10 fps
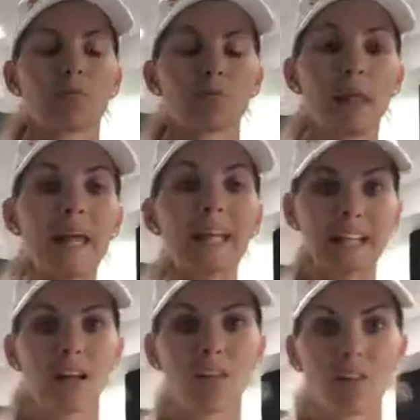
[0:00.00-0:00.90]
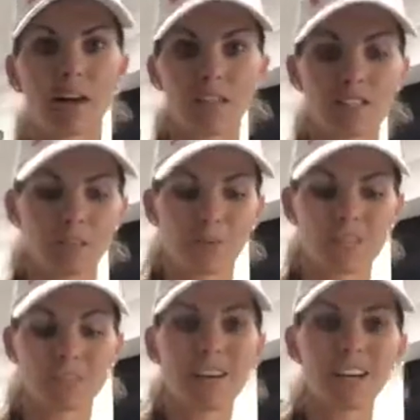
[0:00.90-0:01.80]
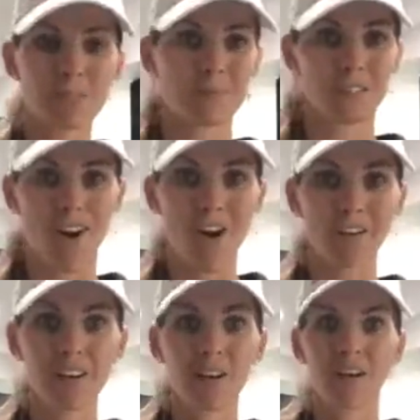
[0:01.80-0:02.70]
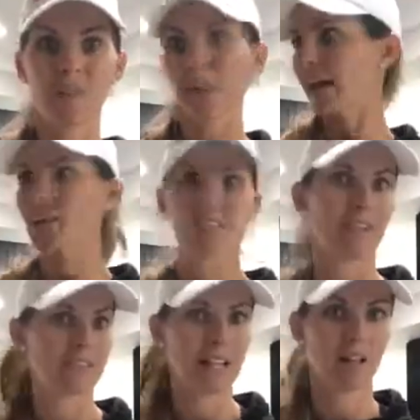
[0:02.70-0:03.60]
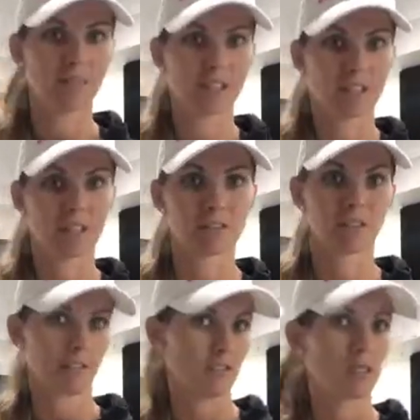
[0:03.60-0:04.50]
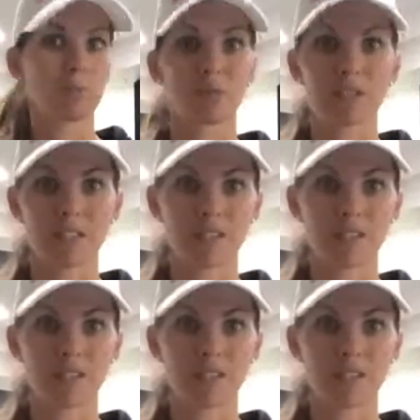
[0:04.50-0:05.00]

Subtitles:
planning a lot easier, because if my husband's gone, then I can just have a salad for dinner, like super easy.